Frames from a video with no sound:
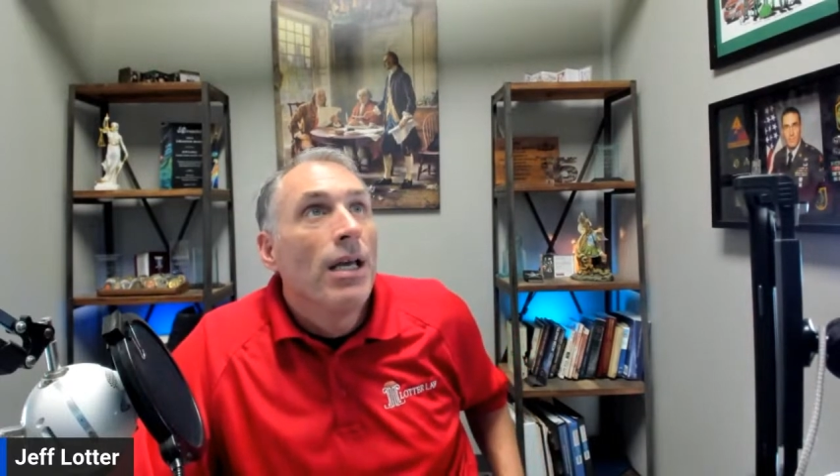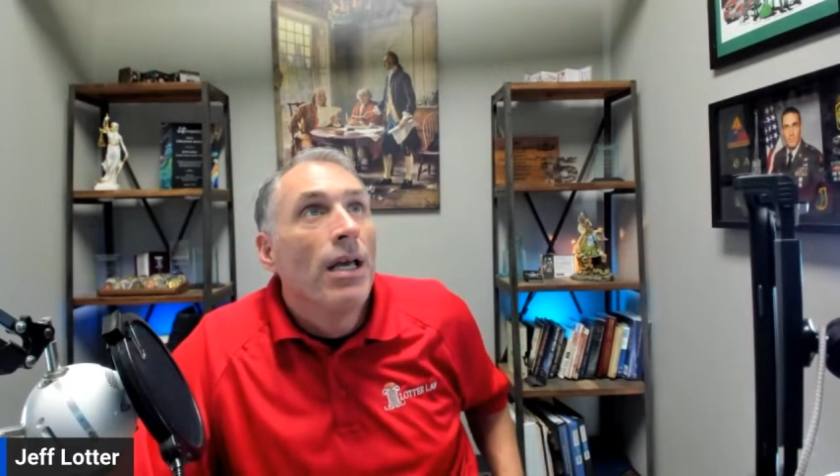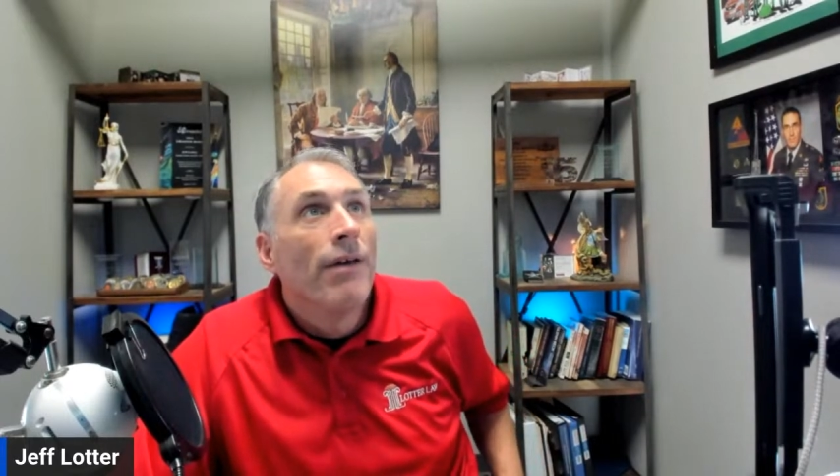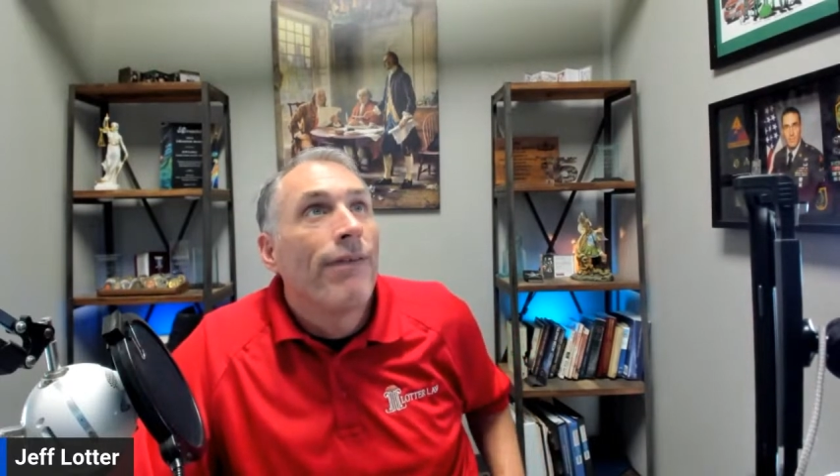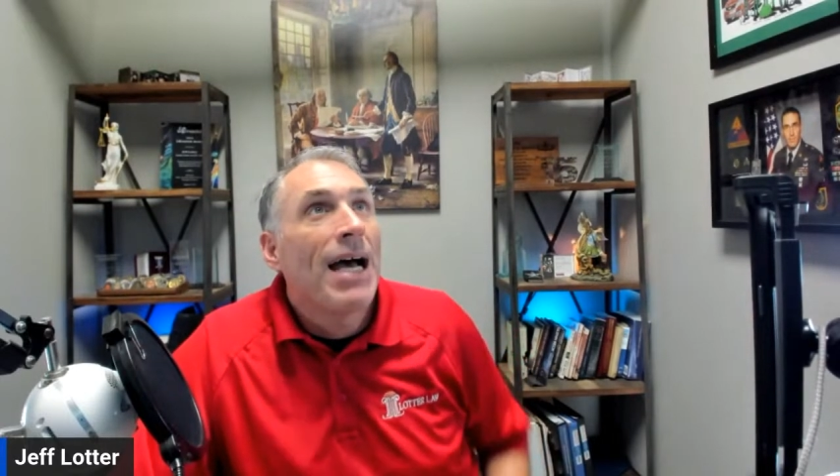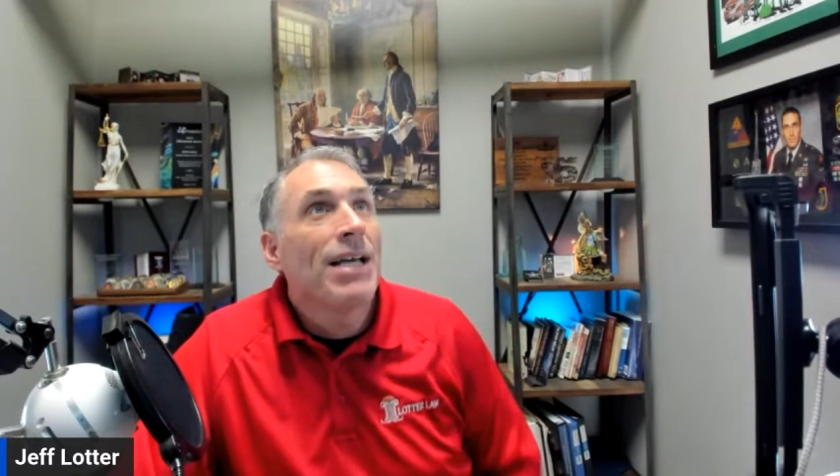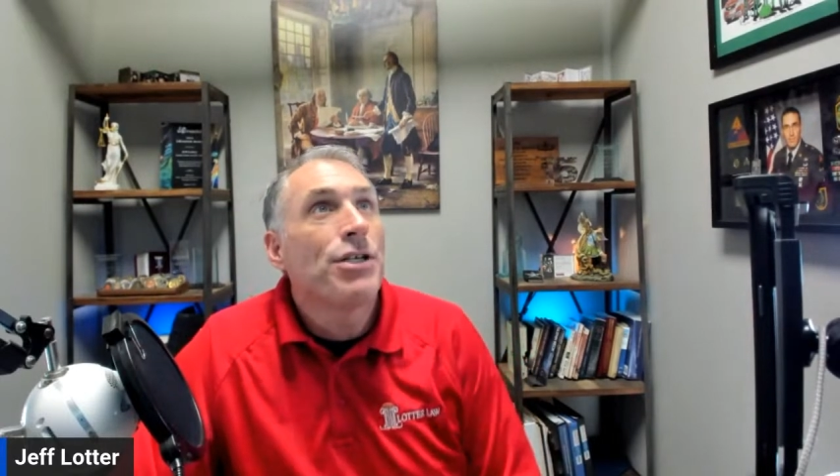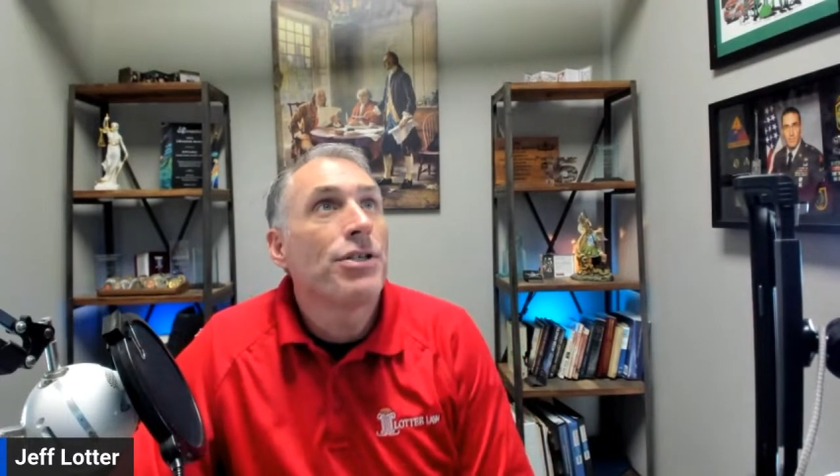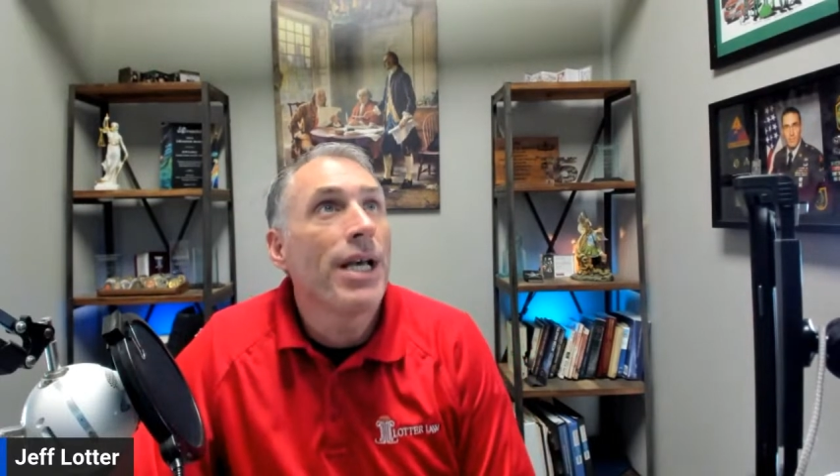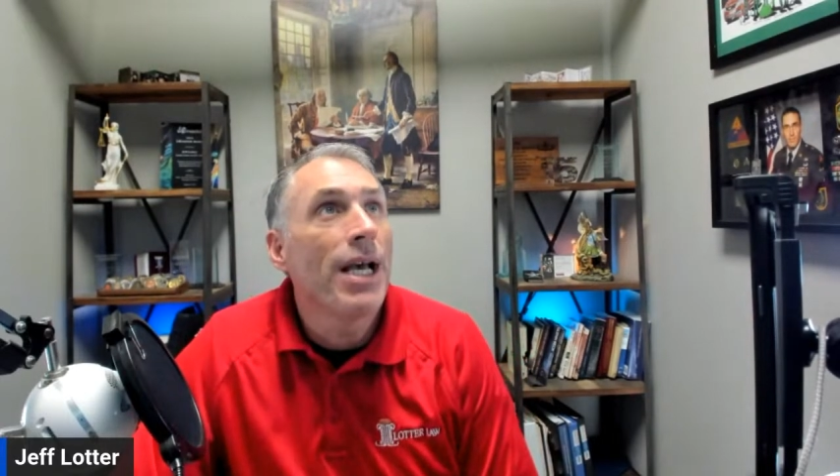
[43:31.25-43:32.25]
If I
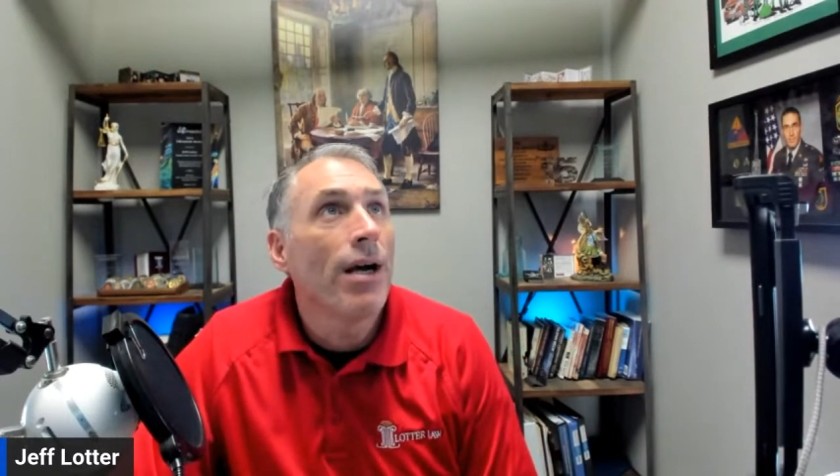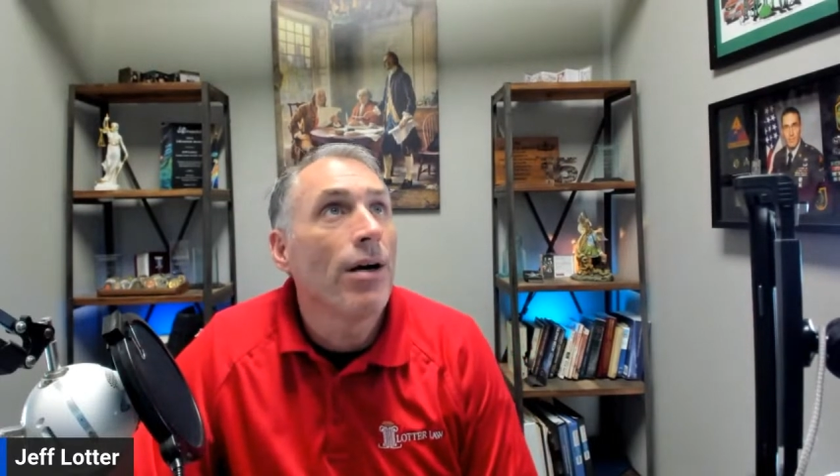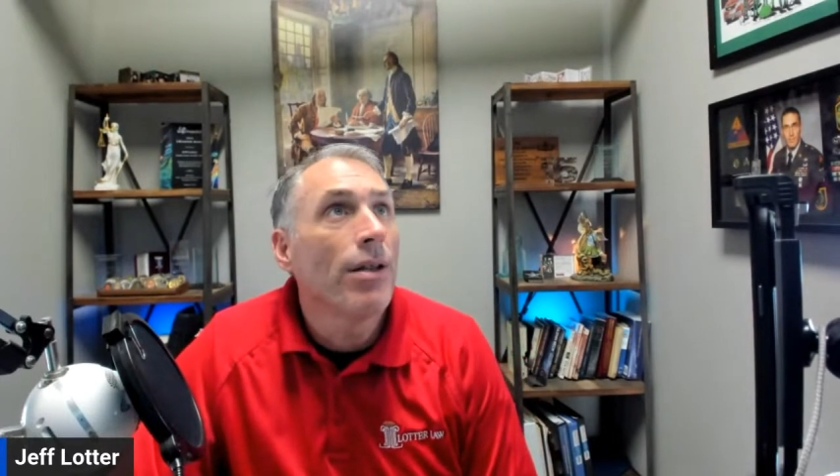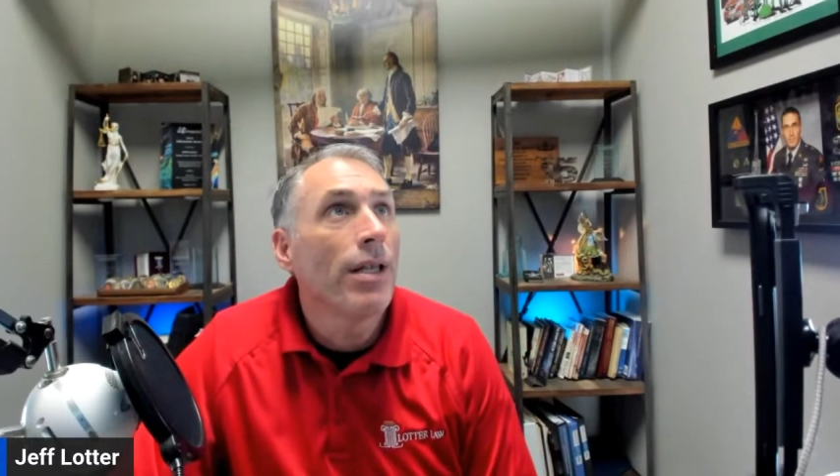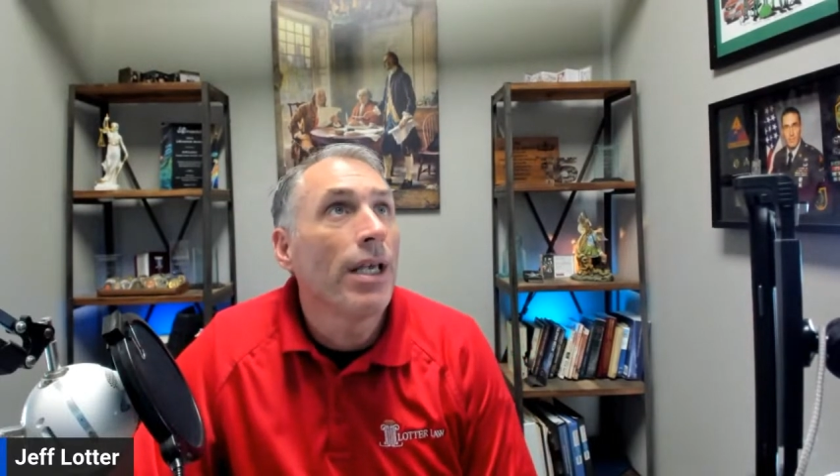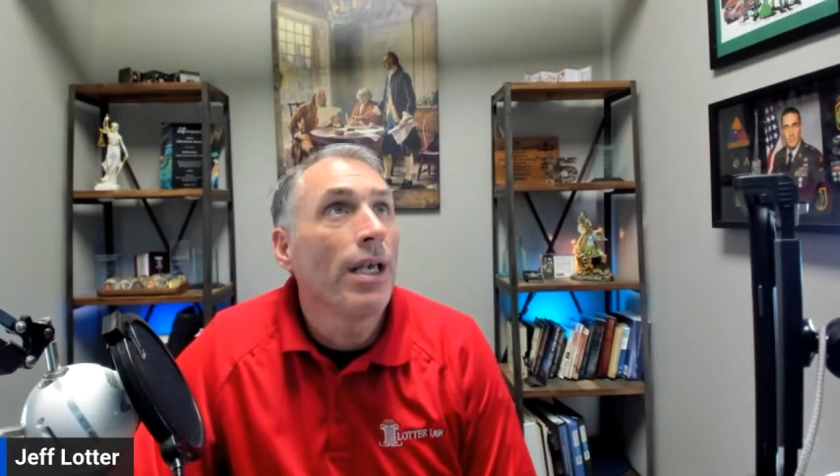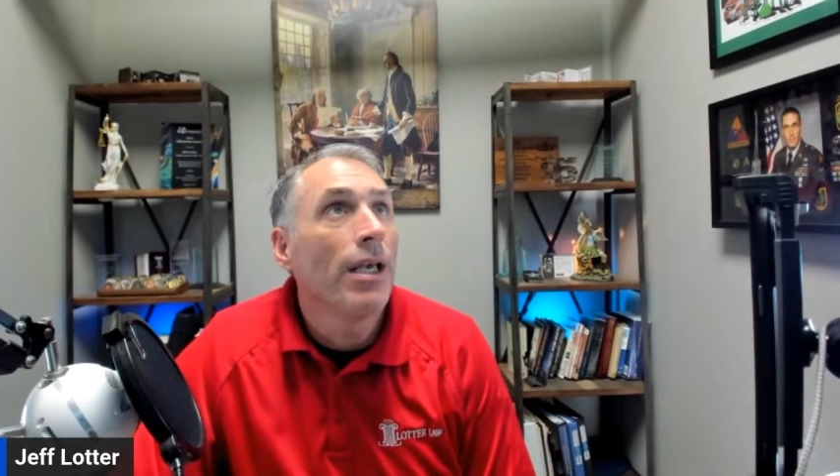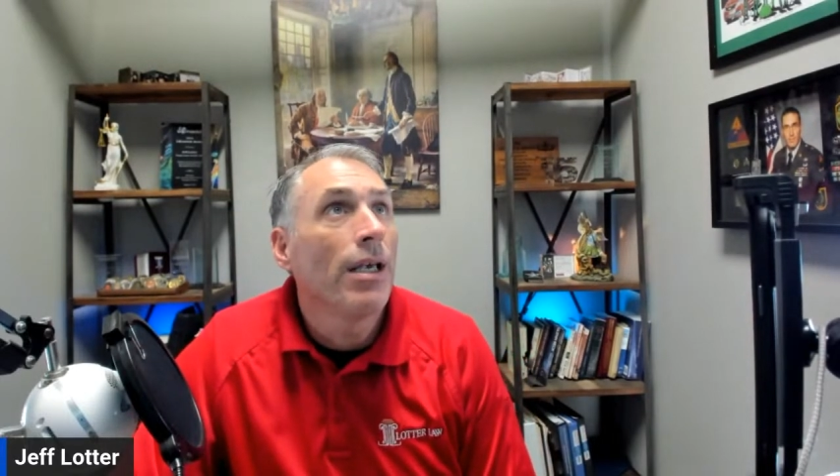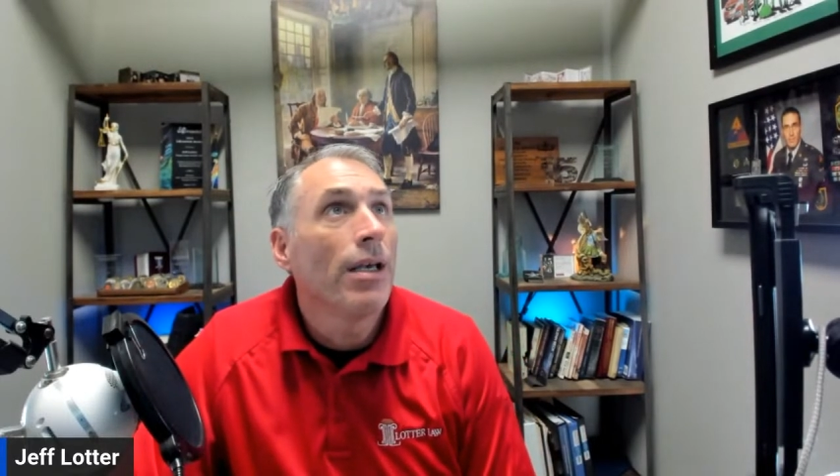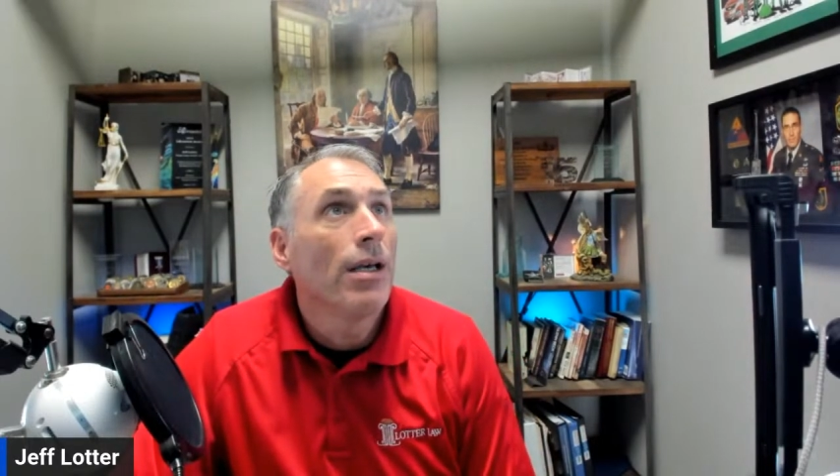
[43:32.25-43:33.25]
share
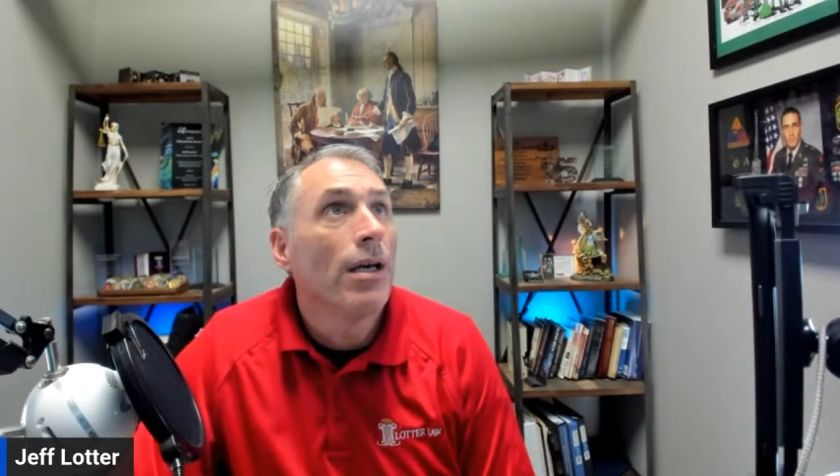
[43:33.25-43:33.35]
the